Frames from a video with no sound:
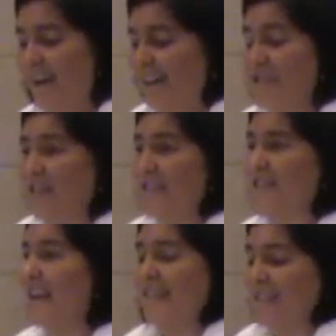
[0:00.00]
Our church
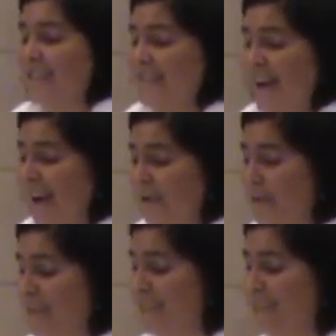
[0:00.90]
does
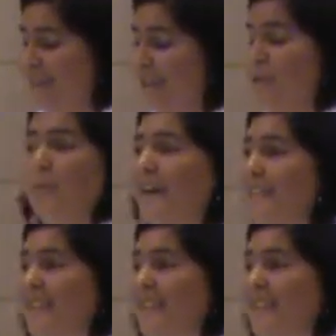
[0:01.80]
not want to tell you what